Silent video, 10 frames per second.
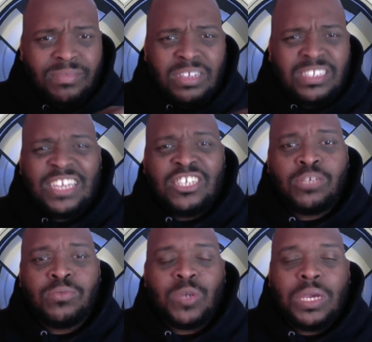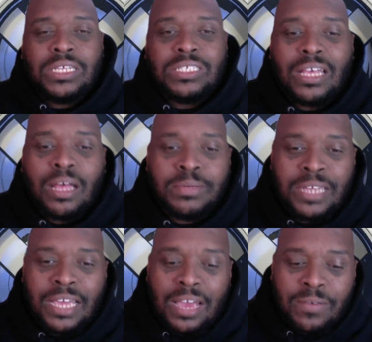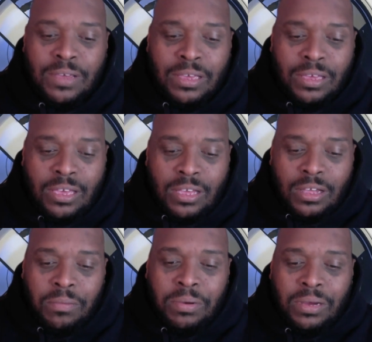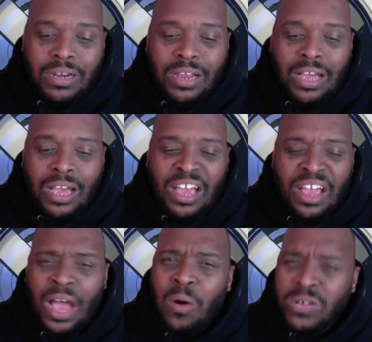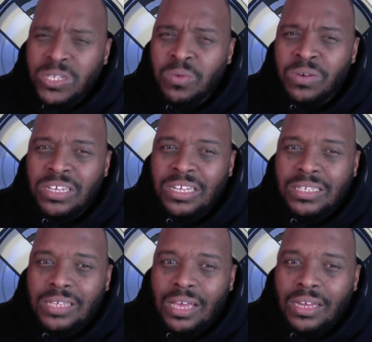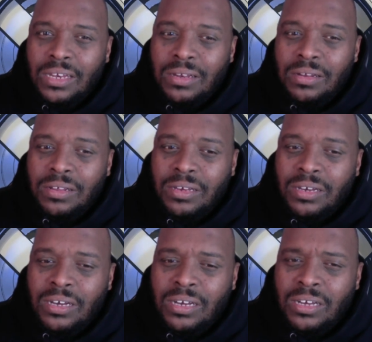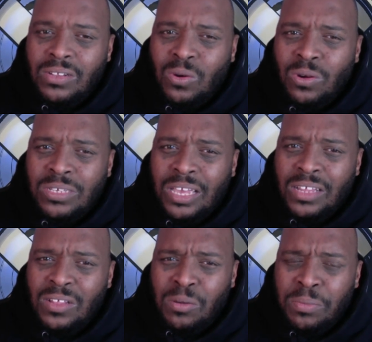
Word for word: tension between Cyclops and Havok, but I also want to get inside uh Laura's head a little